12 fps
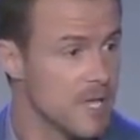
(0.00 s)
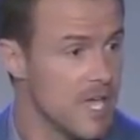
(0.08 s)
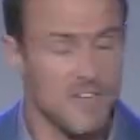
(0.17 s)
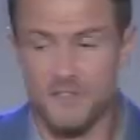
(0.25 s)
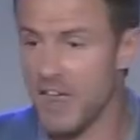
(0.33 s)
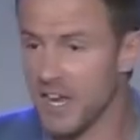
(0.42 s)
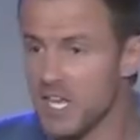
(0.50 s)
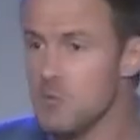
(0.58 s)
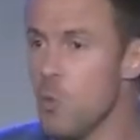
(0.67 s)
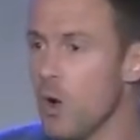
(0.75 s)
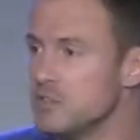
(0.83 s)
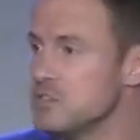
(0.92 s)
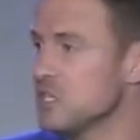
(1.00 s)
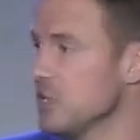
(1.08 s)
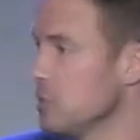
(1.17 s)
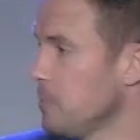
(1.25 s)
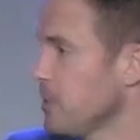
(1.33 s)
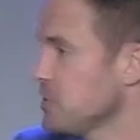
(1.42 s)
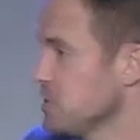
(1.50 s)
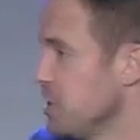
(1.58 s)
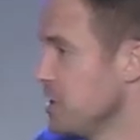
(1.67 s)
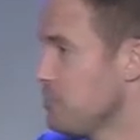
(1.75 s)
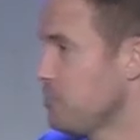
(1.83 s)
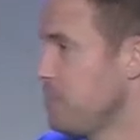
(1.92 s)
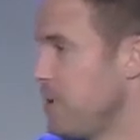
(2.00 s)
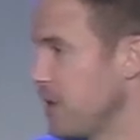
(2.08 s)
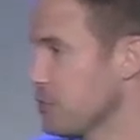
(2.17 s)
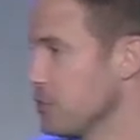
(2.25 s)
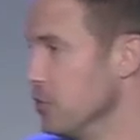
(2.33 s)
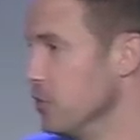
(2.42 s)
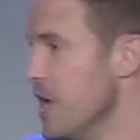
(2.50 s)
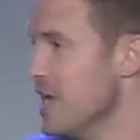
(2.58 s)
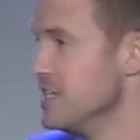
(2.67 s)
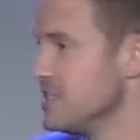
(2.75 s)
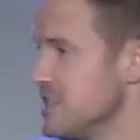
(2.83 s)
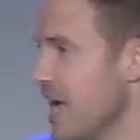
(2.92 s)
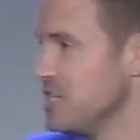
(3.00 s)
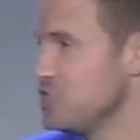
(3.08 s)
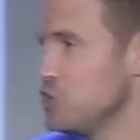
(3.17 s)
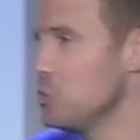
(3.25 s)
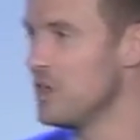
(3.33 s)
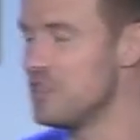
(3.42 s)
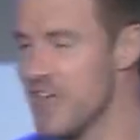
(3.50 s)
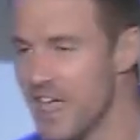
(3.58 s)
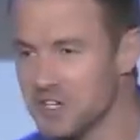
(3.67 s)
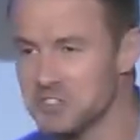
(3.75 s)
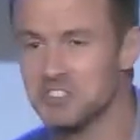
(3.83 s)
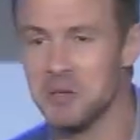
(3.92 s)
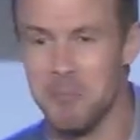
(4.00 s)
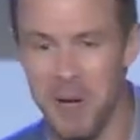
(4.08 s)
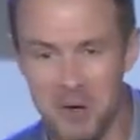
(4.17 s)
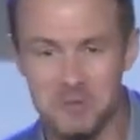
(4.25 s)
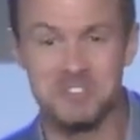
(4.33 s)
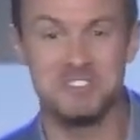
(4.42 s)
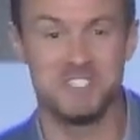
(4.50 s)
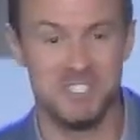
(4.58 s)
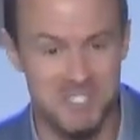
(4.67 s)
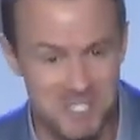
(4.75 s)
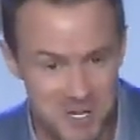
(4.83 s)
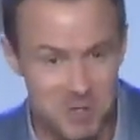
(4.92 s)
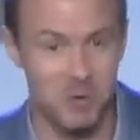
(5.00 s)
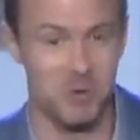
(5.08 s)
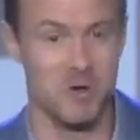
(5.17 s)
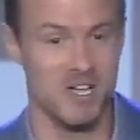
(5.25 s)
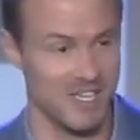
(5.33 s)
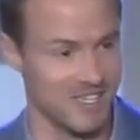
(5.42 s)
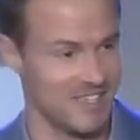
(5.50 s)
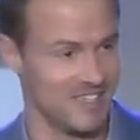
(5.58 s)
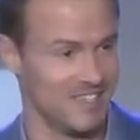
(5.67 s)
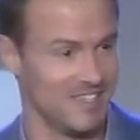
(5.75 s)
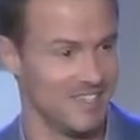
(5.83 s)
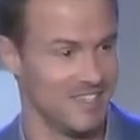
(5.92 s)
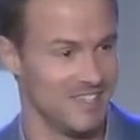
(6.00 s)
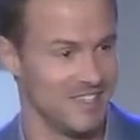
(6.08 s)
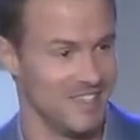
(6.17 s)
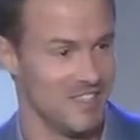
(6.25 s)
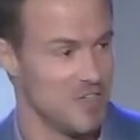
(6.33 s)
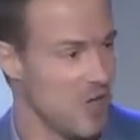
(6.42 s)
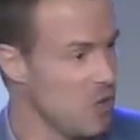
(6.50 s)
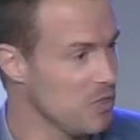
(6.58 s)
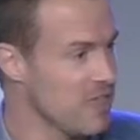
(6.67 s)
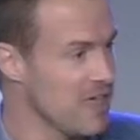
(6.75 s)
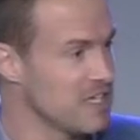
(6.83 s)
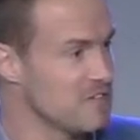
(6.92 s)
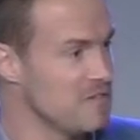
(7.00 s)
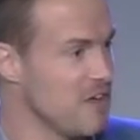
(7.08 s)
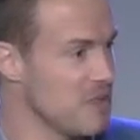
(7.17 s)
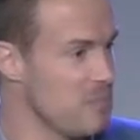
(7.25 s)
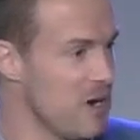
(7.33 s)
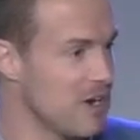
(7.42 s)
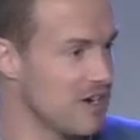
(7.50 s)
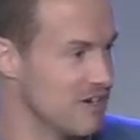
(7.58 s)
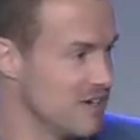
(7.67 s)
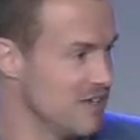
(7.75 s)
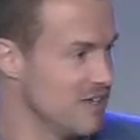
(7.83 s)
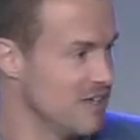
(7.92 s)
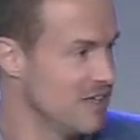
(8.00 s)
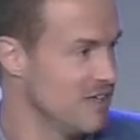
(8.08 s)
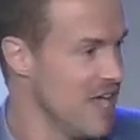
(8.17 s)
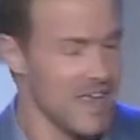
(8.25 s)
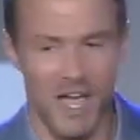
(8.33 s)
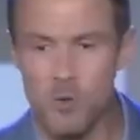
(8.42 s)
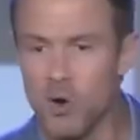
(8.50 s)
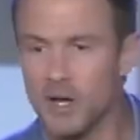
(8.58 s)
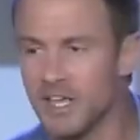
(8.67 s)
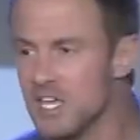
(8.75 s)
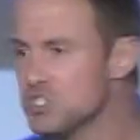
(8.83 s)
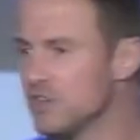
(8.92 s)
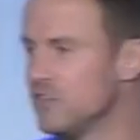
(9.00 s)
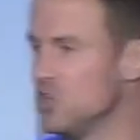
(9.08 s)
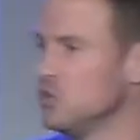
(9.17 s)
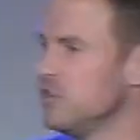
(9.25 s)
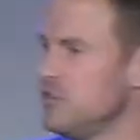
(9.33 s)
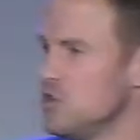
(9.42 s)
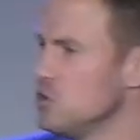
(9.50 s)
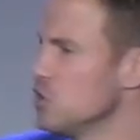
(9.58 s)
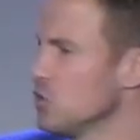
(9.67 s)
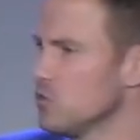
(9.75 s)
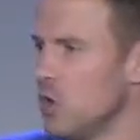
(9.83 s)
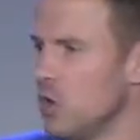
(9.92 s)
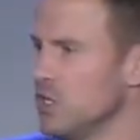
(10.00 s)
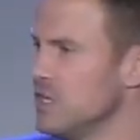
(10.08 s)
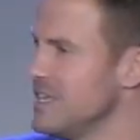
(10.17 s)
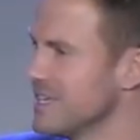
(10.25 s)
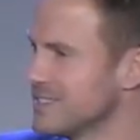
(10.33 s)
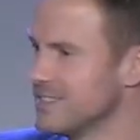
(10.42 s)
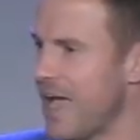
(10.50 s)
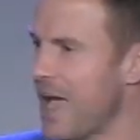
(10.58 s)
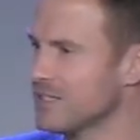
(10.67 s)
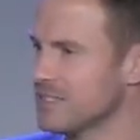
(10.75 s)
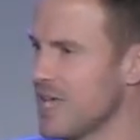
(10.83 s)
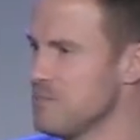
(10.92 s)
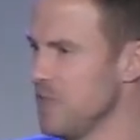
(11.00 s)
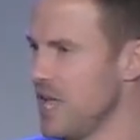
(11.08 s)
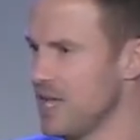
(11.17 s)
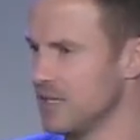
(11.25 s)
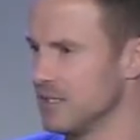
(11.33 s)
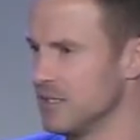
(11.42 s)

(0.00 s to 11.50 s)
If any one single person on a pit crew does not do what they are supposed to do, the whole thing can fall apart. And I want each of you to view your role in the exact same light.